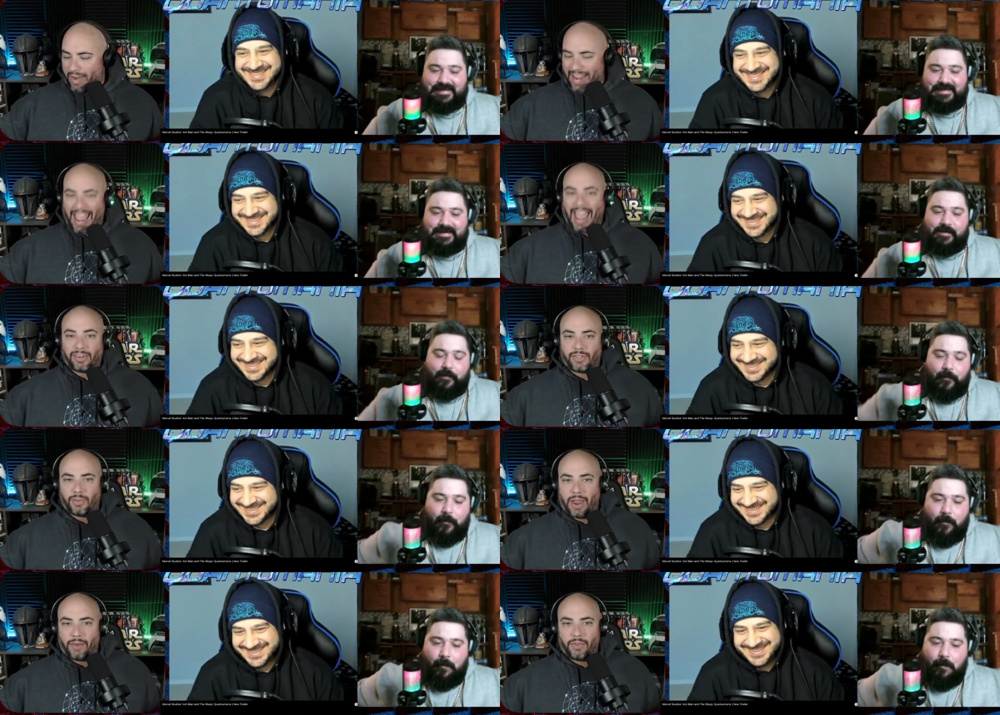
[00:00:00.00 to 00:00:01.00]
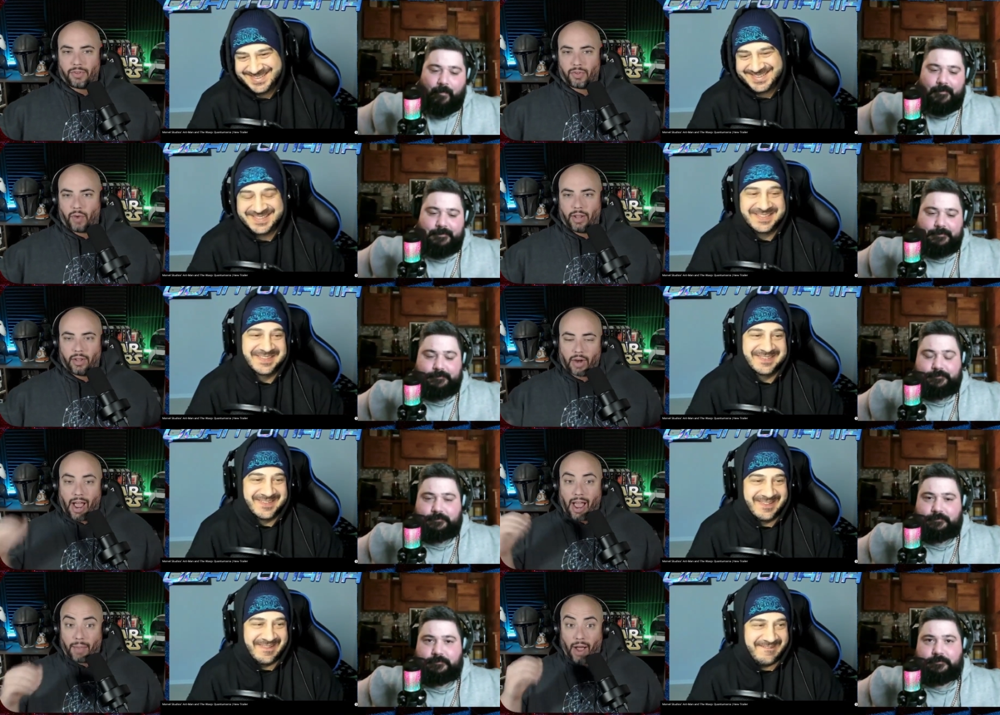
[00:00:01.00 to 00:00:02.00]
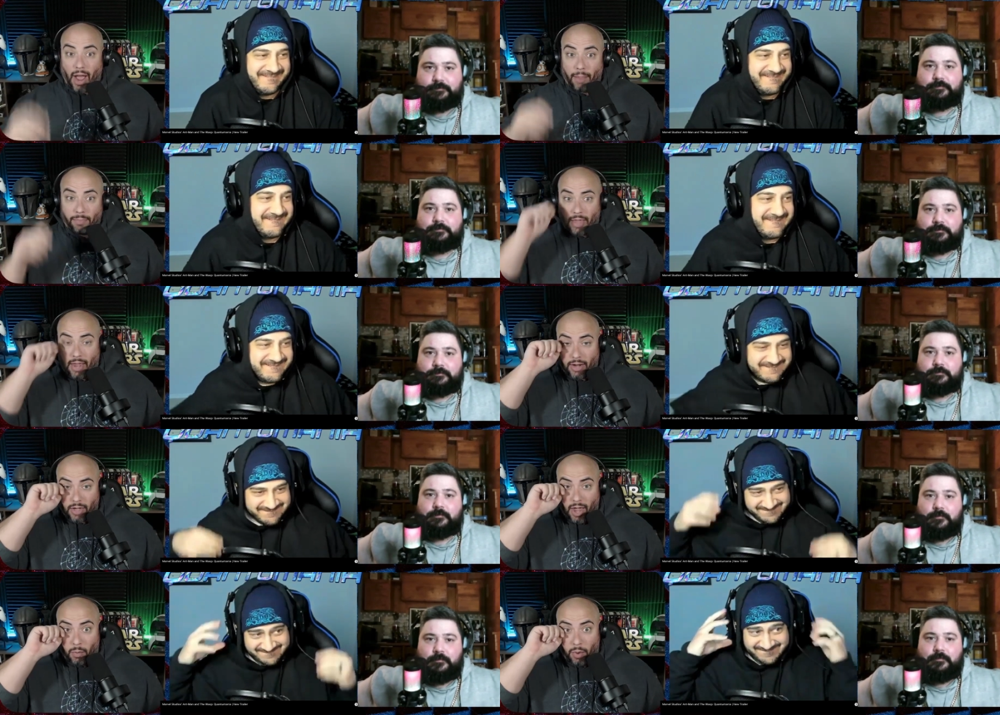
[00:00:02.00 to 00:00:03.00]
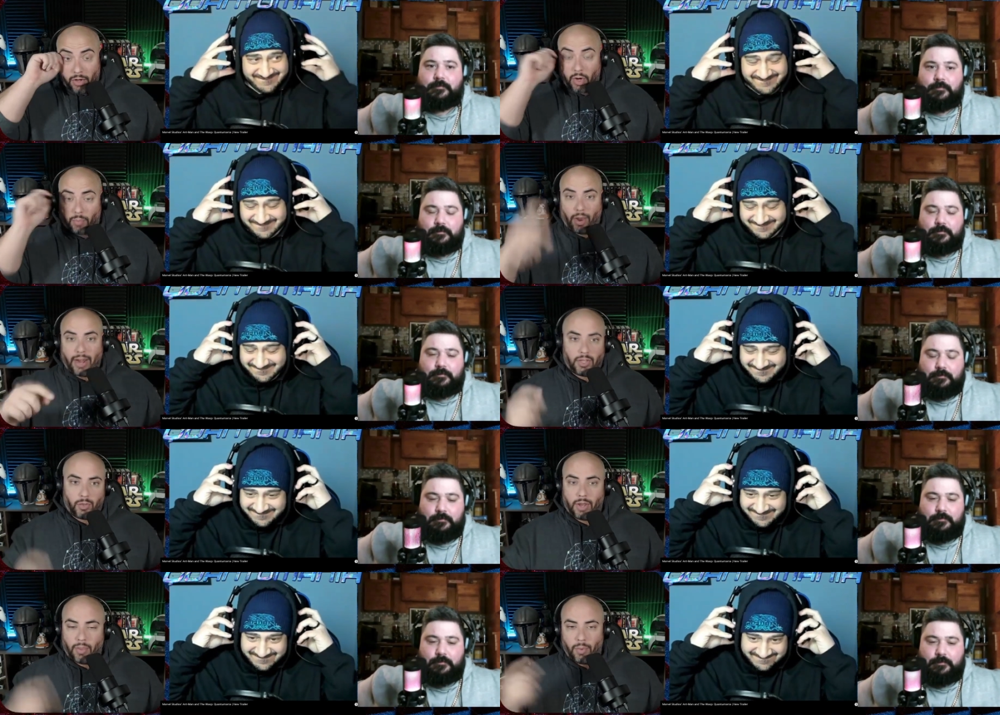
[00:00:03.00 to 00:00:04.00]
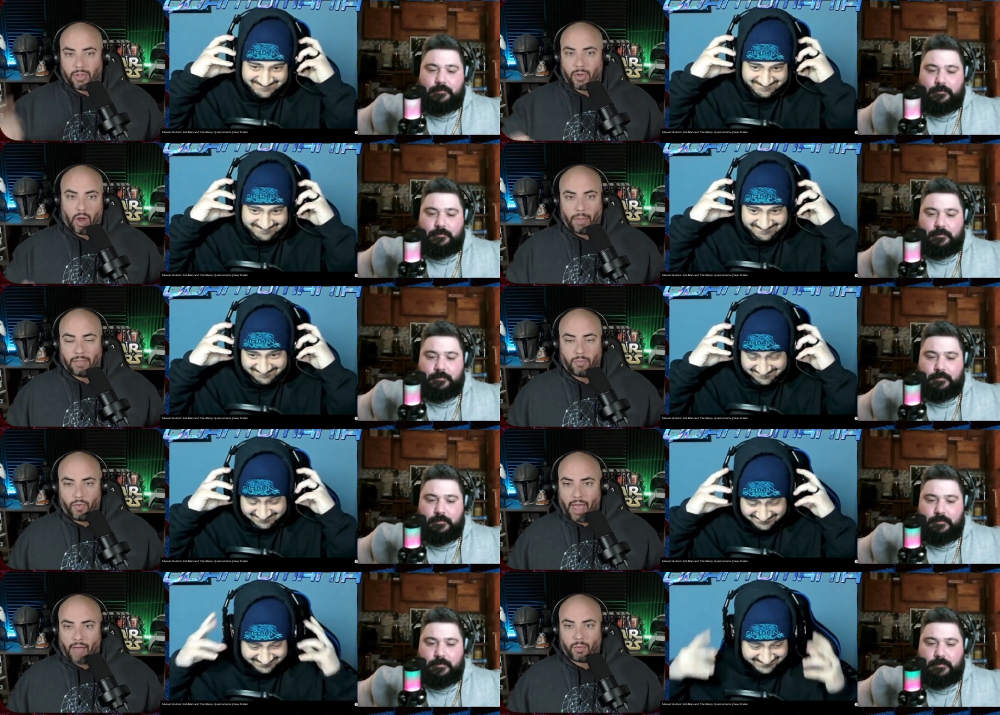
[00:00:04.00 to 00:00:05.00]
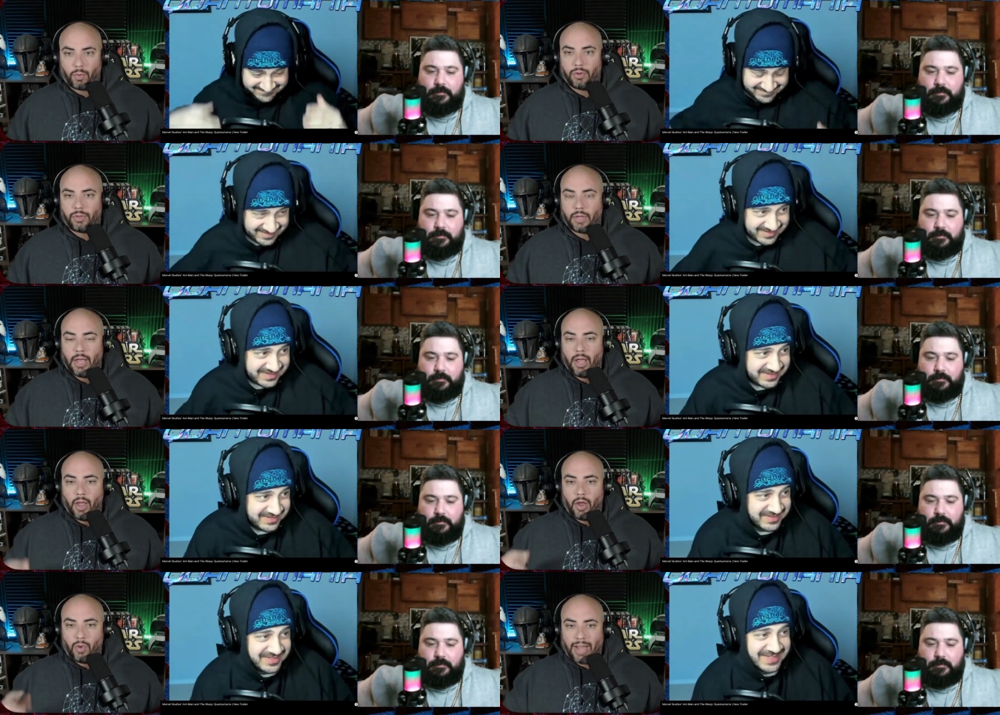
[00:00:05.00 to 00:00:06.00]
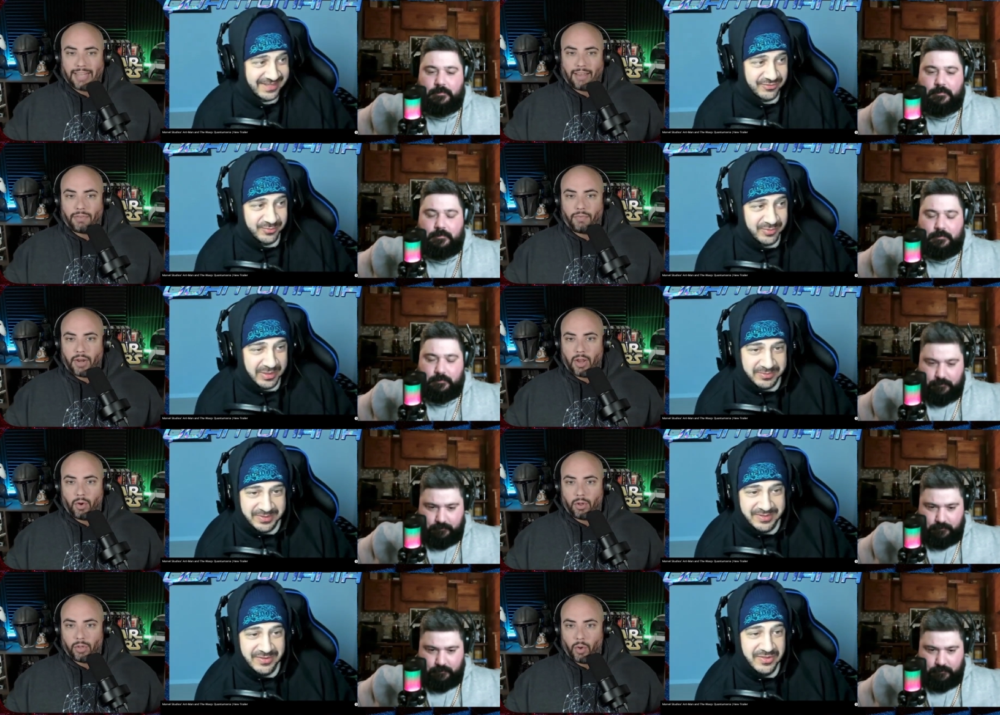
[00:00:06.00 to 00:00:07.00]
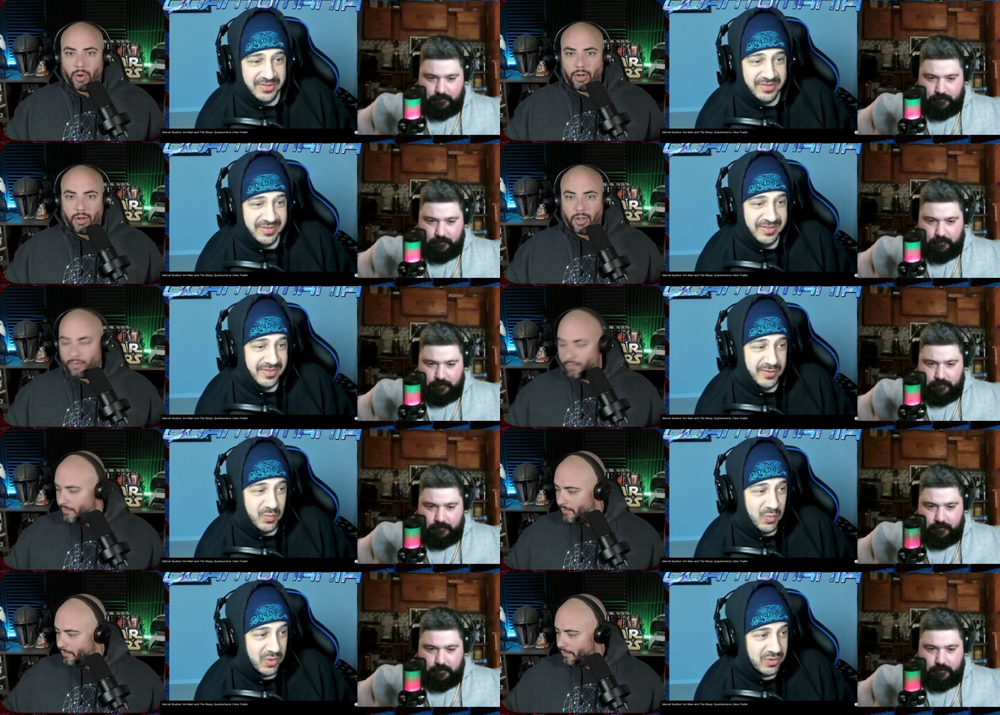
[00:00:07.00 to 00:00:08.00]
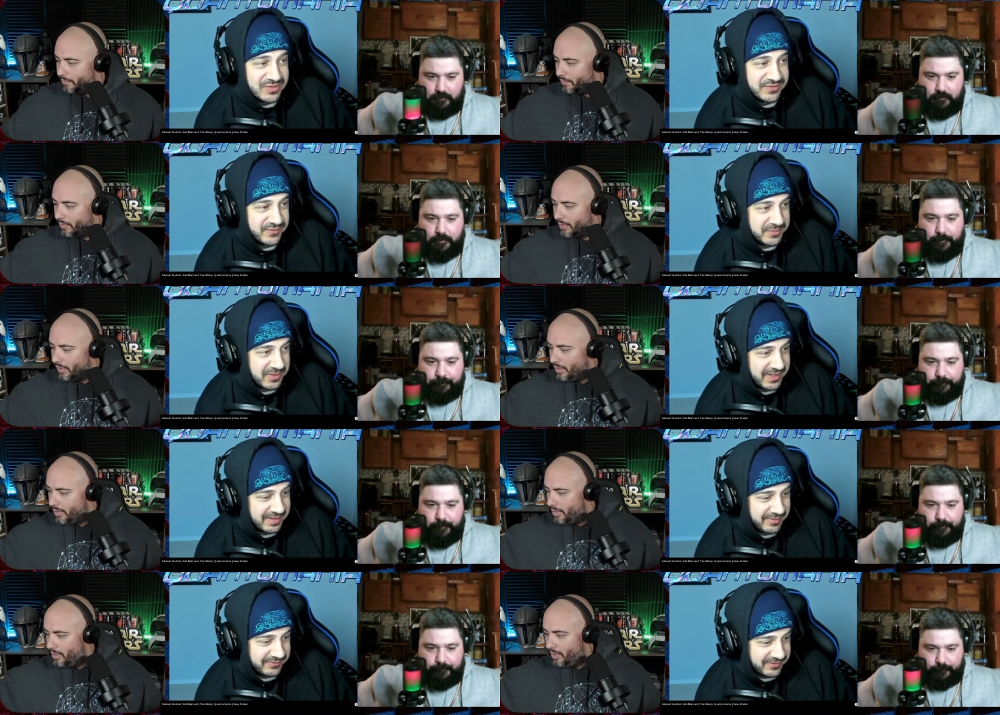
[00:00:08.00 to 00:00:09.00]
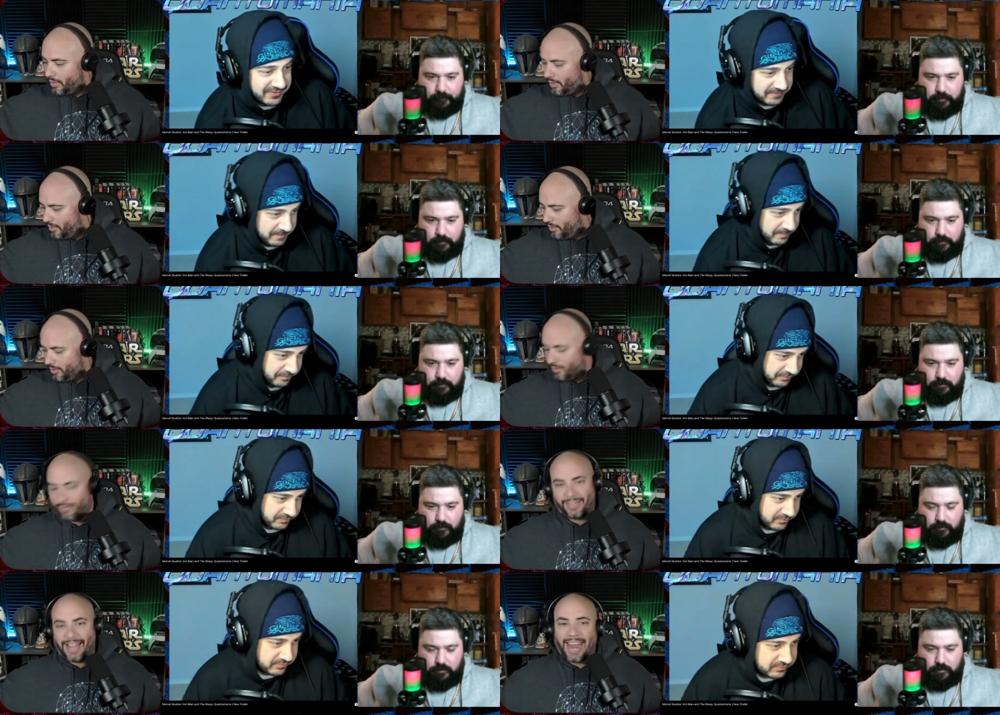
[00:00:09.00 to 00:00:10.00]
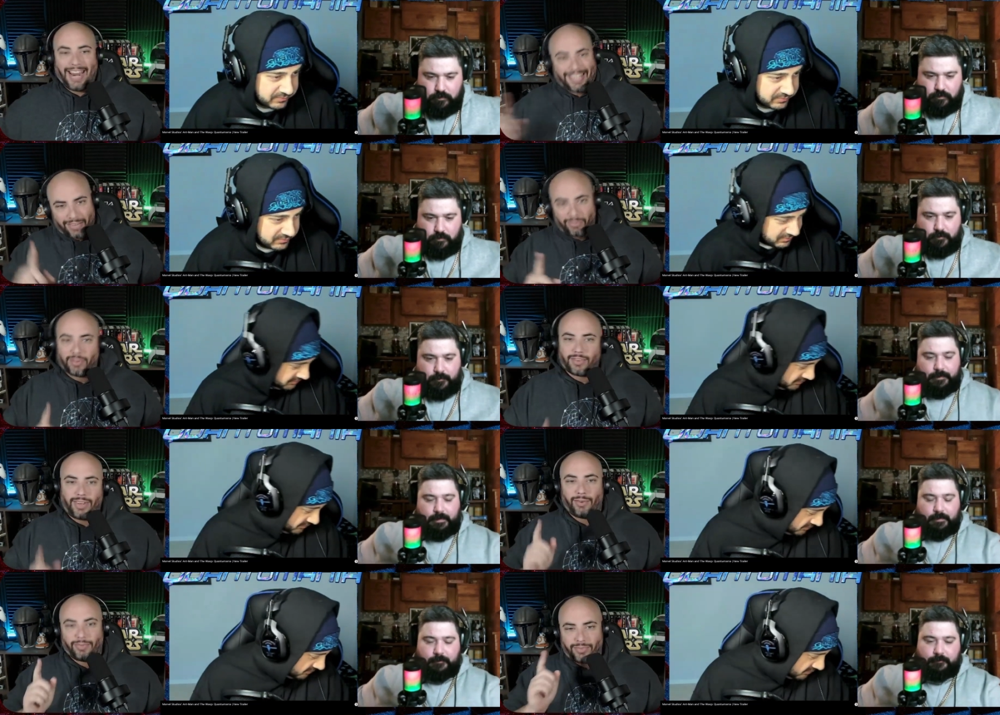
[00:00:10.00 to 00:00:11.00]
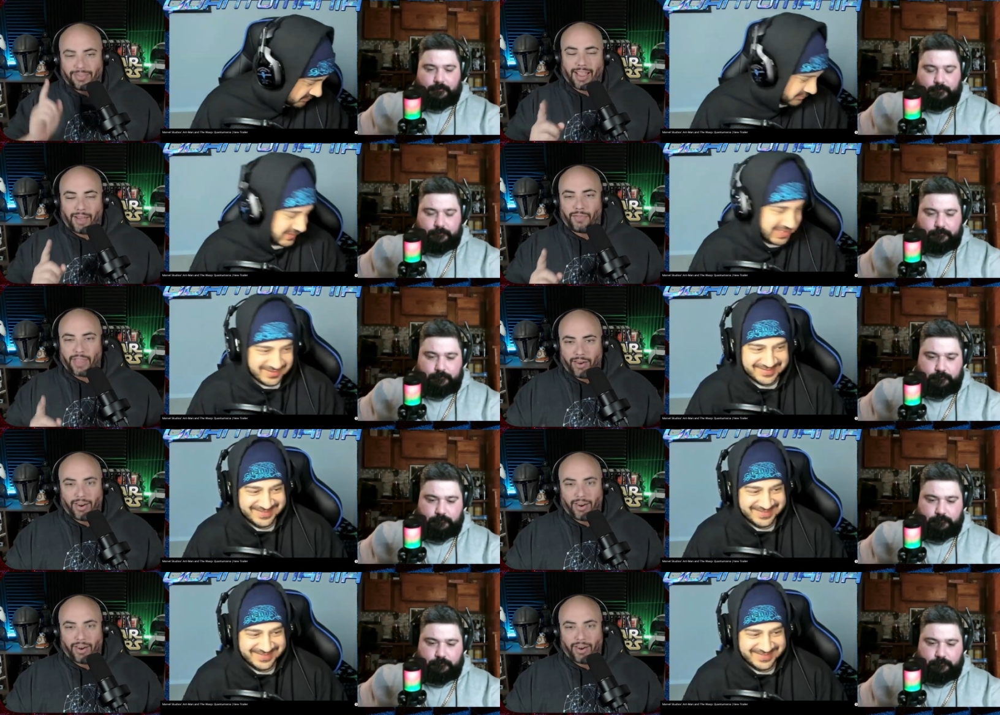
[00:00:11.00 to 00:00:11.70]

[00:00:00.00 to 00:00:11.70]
Speaker 1: anxiously waiting for this trailer. I'm hyped, and I just kind of want to jump right into it, and then we could talk about the movie afterwards. You
Speaker 2: guys have the video uploaded? The worst football game ever.
Speaker 1: See, I didn't sit through, you know, thank God for the internet. I